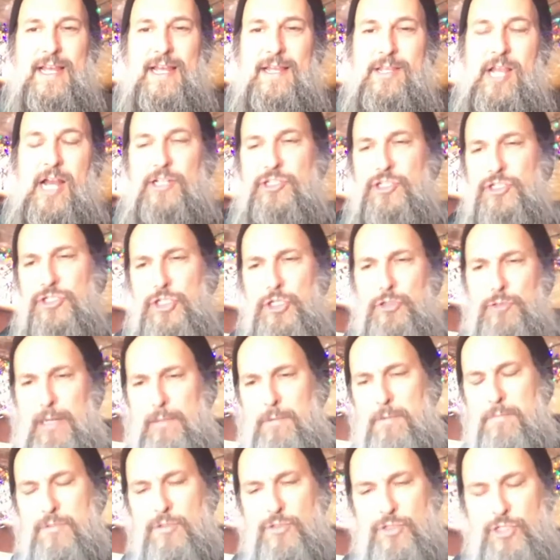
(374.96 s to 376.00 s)
not just an
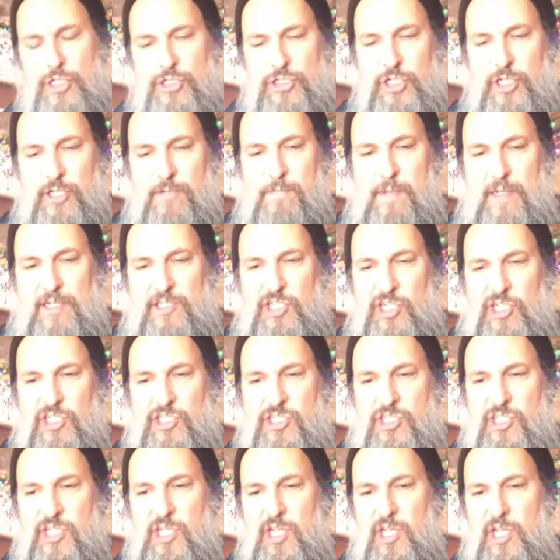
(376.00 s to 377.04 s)
incredible musician, but
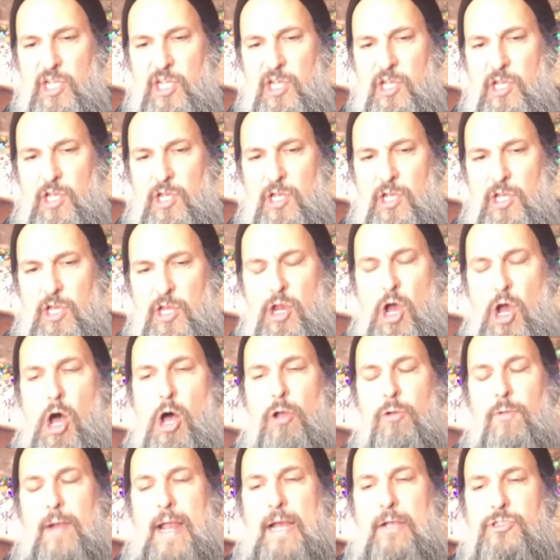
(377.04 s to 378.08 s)
just an
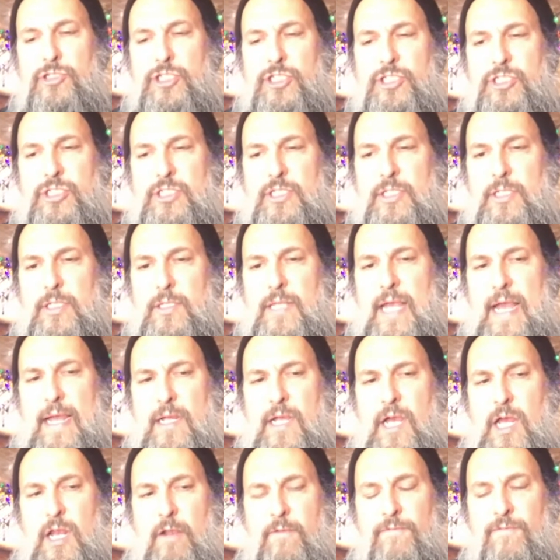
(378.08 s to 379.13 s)
all around, just that
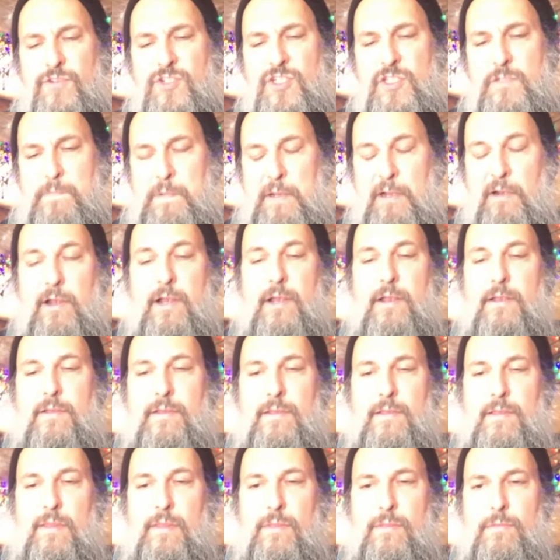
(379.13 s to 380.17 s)
kind of spirit
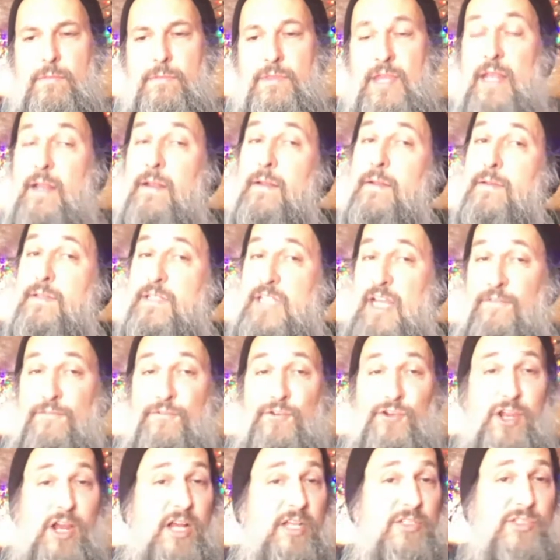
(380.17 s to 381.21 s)
that
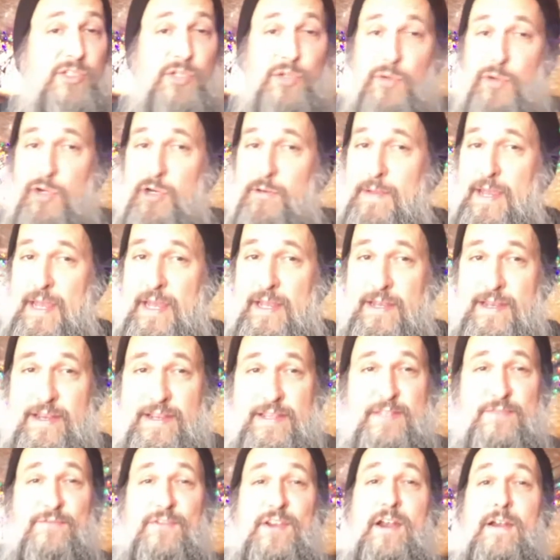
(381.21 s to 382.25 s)
definitely on tour, man,
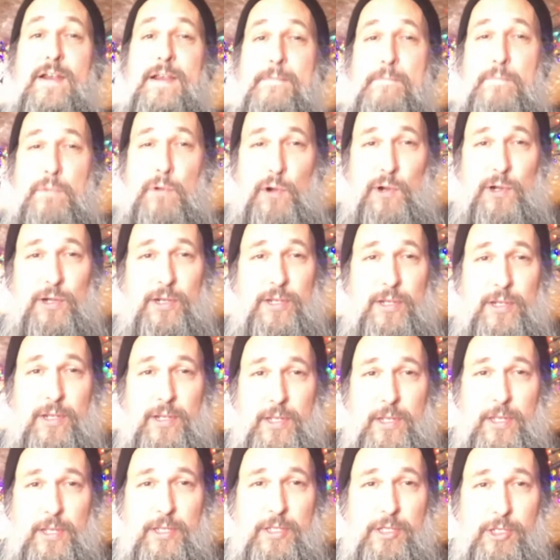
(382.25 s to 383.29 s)
is very important.
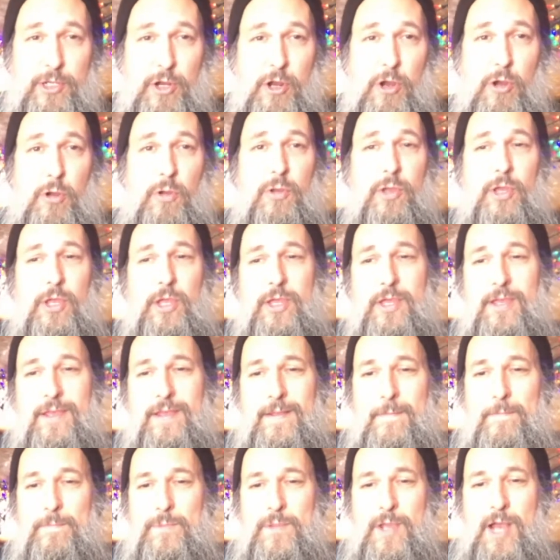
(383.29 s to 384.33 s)
You know,
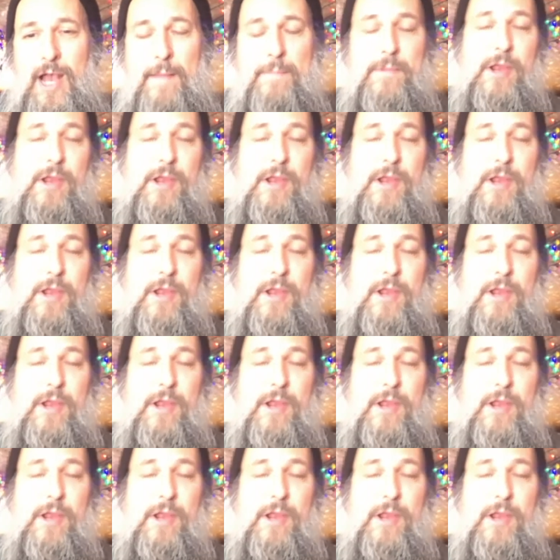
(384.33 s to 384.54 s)
I'm